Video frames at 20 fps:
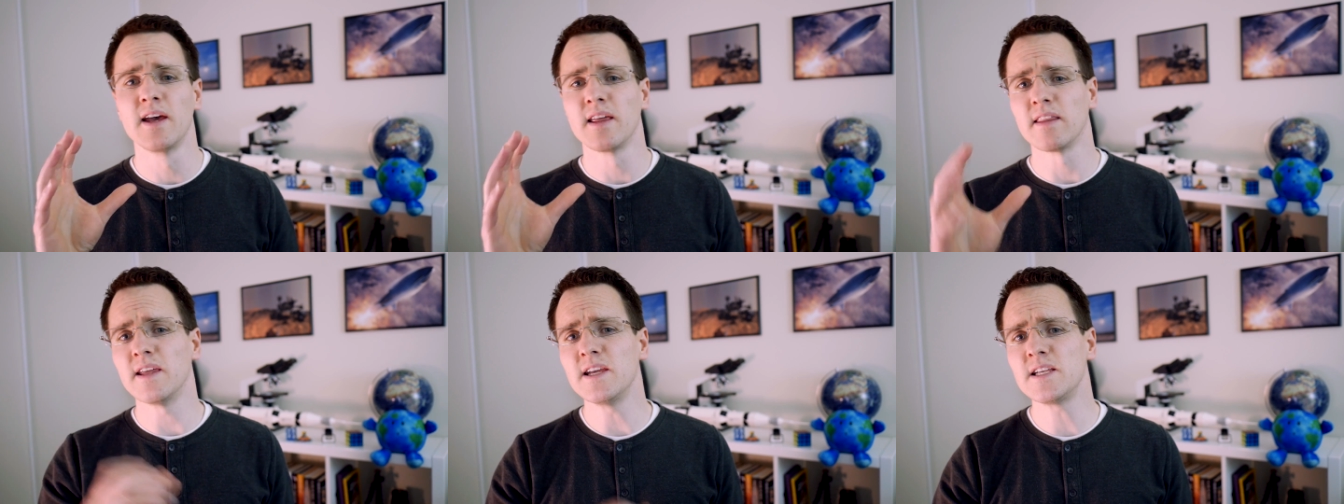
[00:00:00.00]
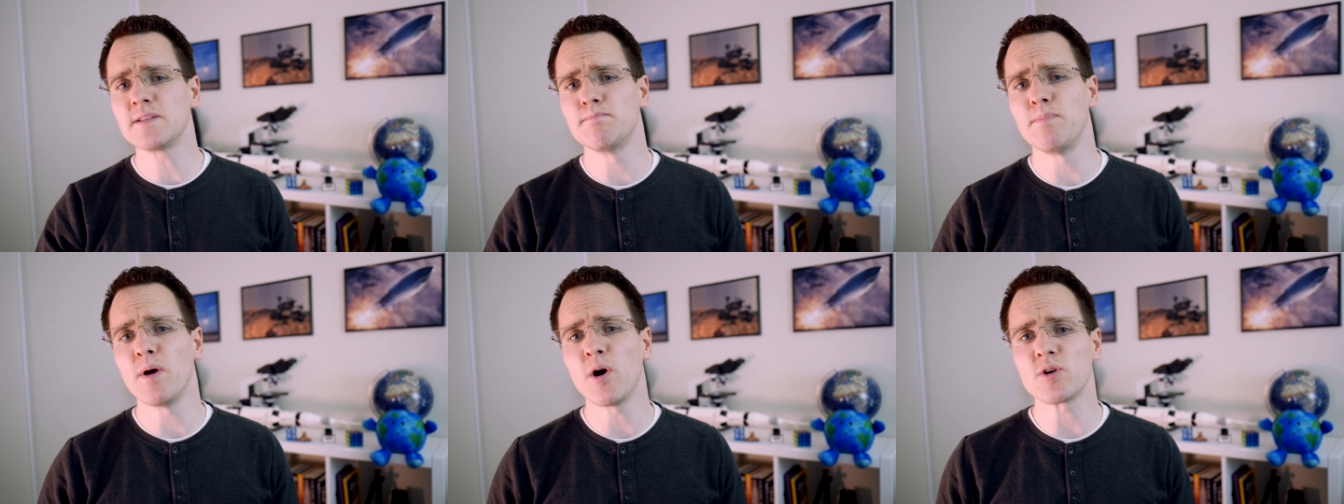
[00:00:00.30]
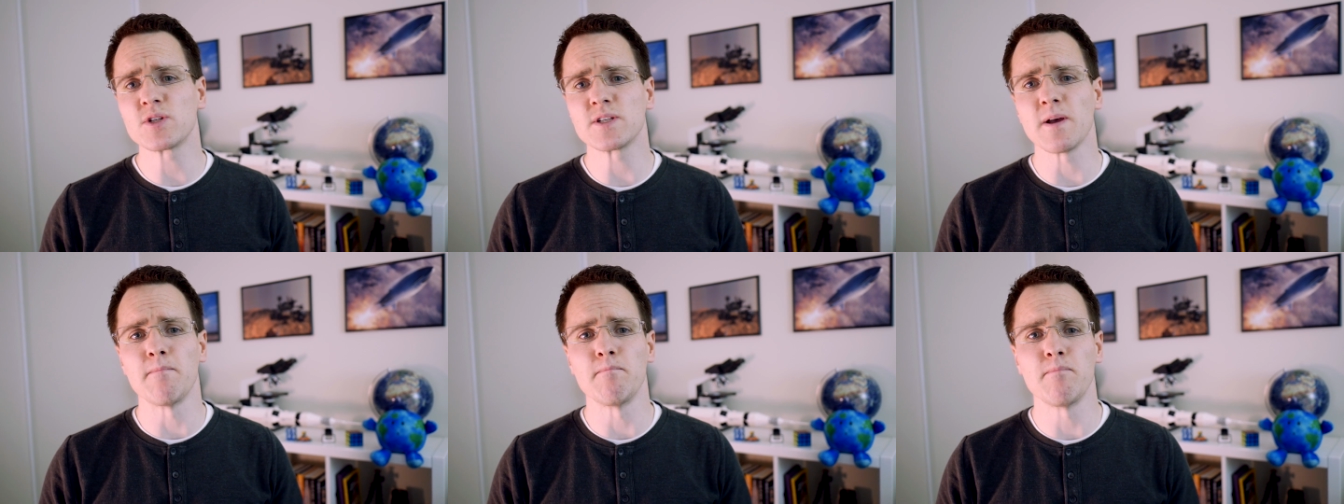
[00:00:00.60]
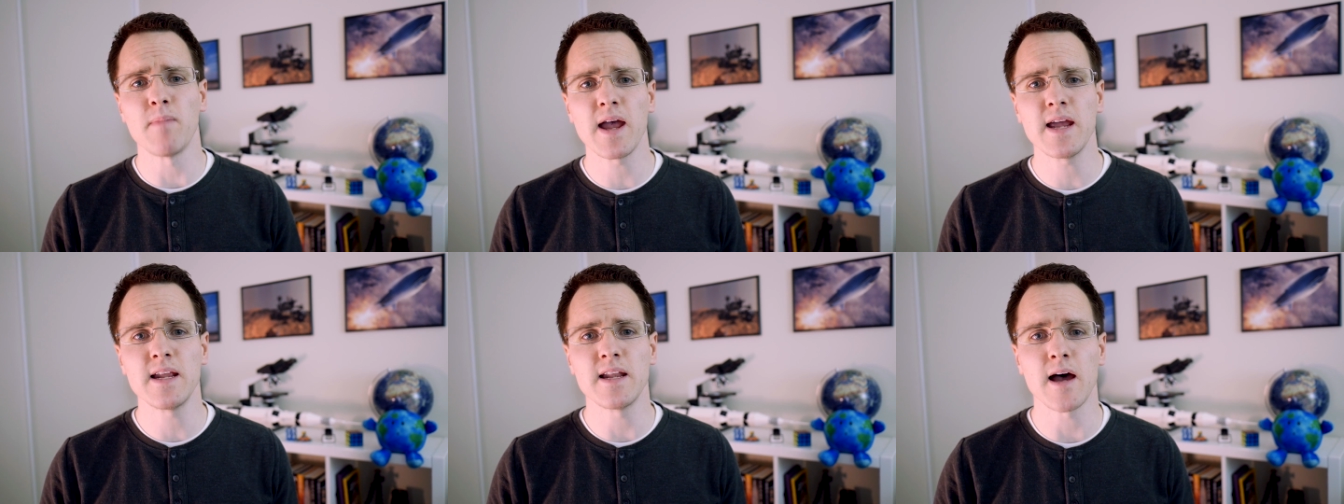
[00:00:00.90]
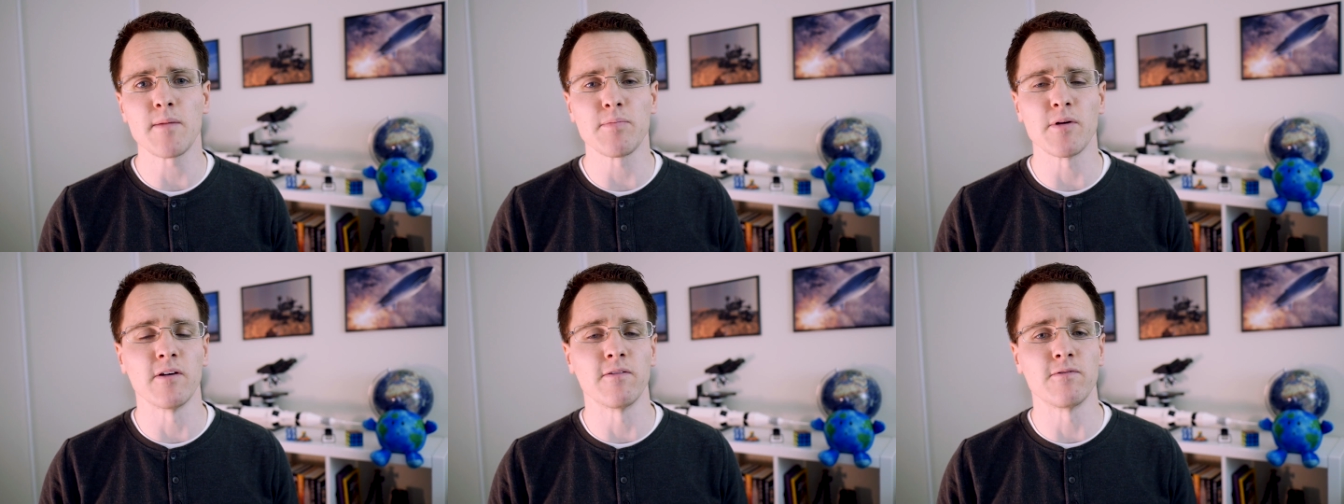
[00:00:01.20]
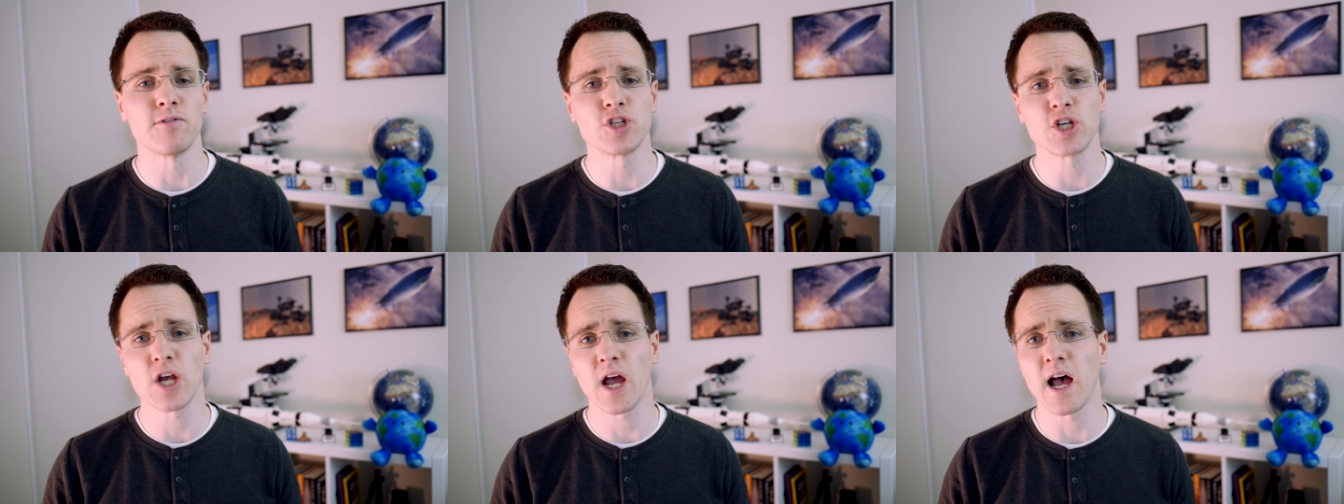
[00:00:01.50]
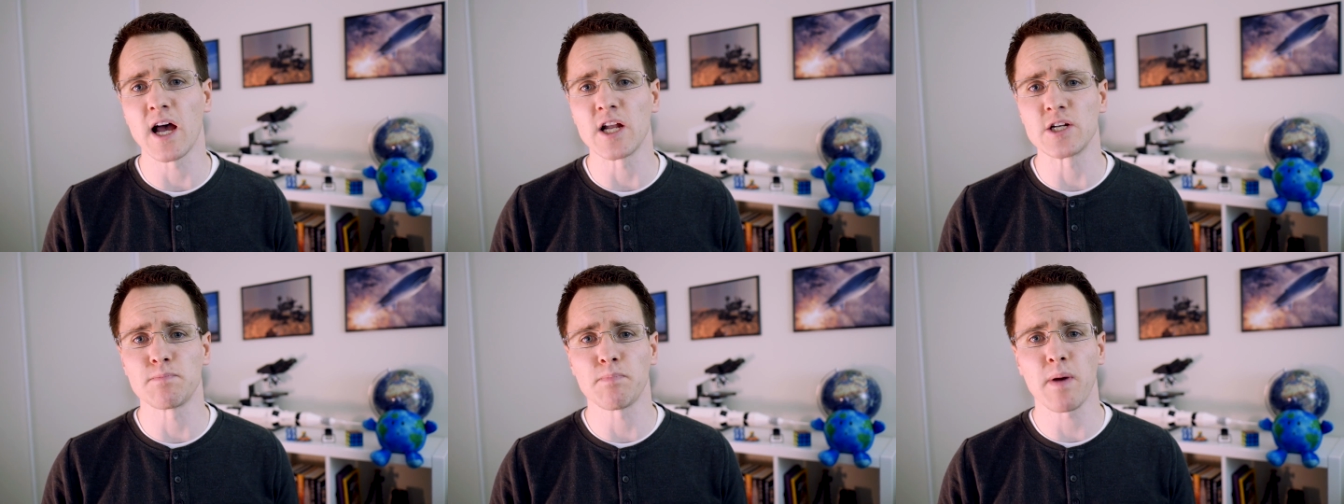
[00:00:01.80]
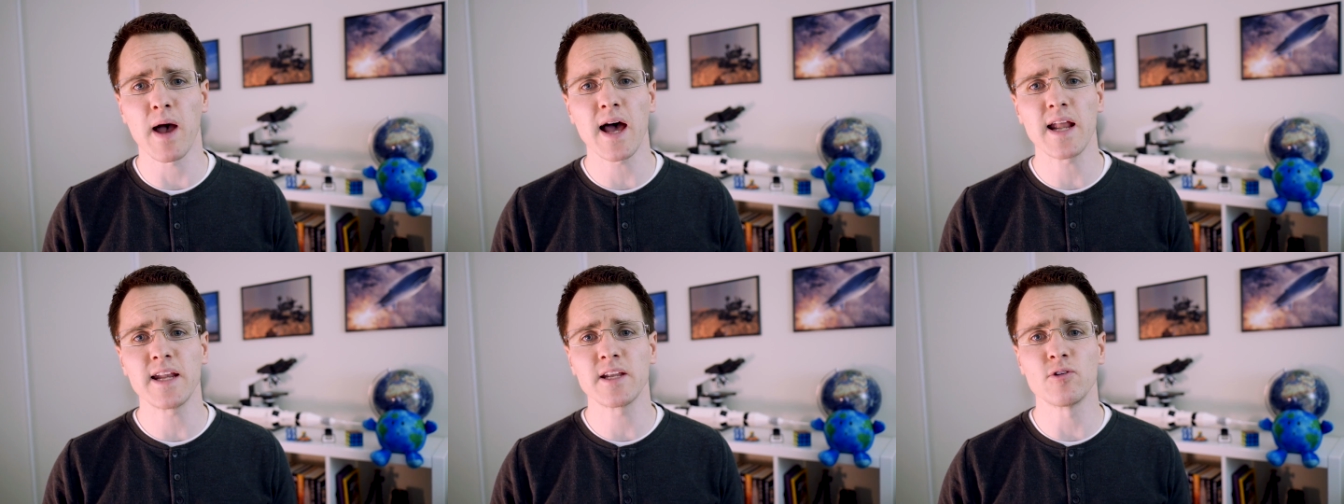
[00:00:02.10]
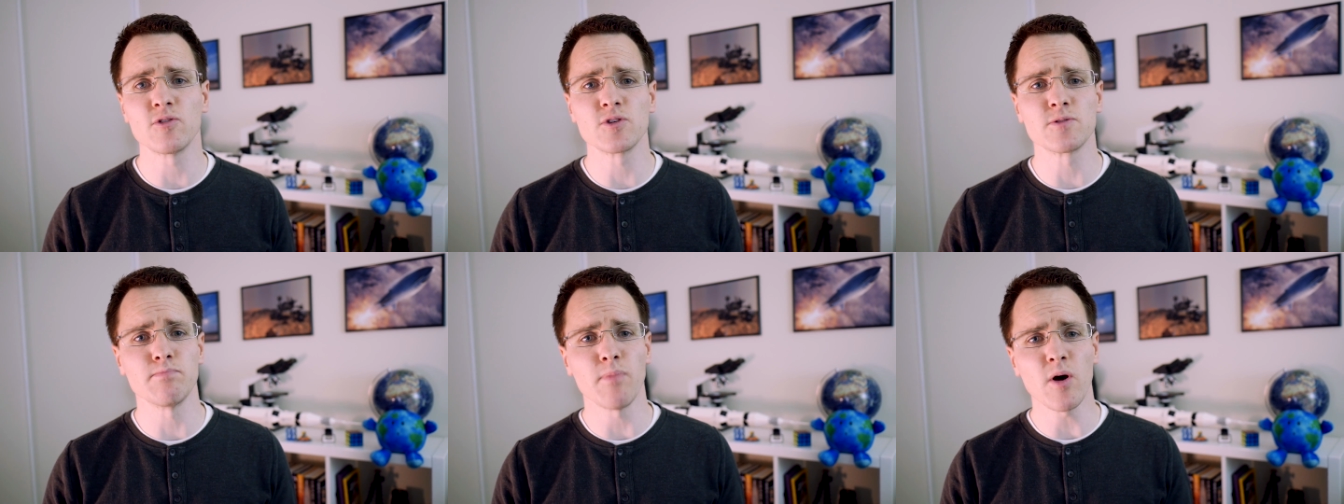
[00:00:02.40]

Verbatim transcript: These belts are made up of charged particles,